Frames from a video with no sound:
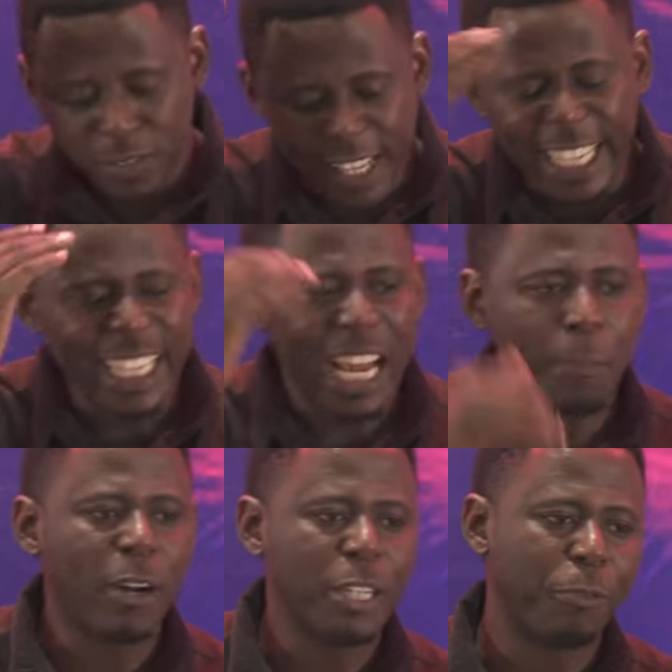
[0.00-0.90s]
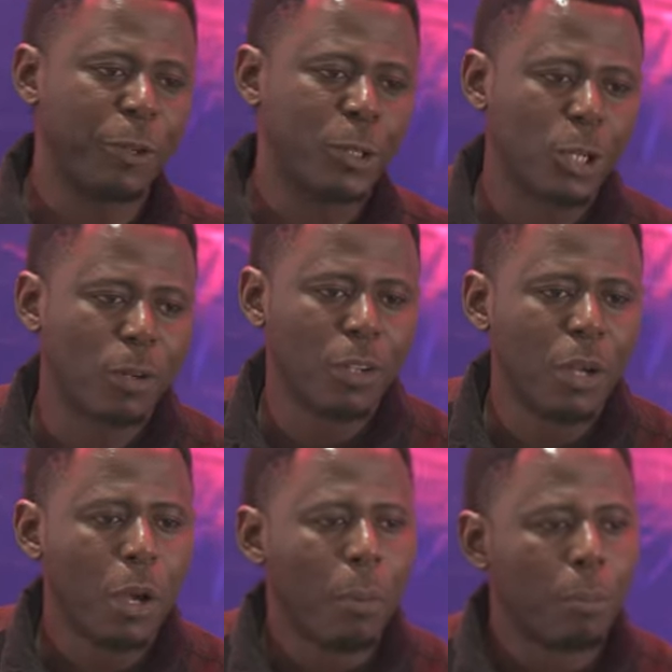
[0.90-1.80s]
thinking about the future,
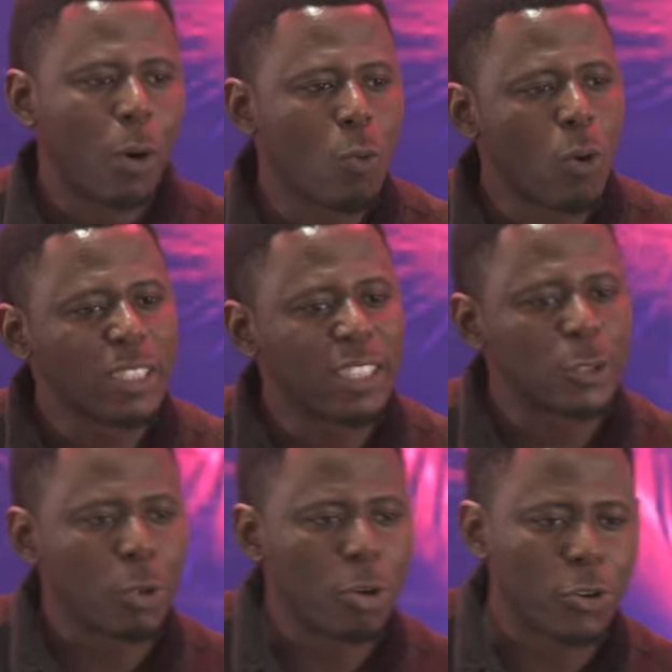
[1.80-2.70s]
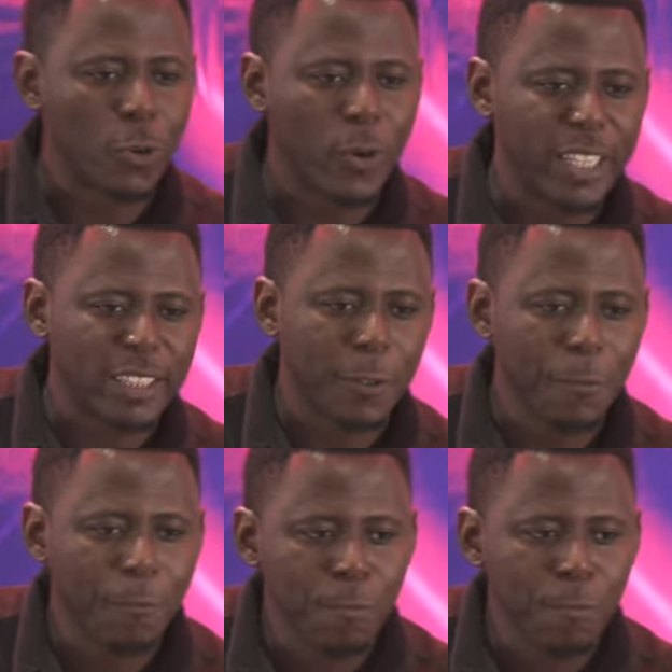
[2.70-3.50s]
but wanting to control it.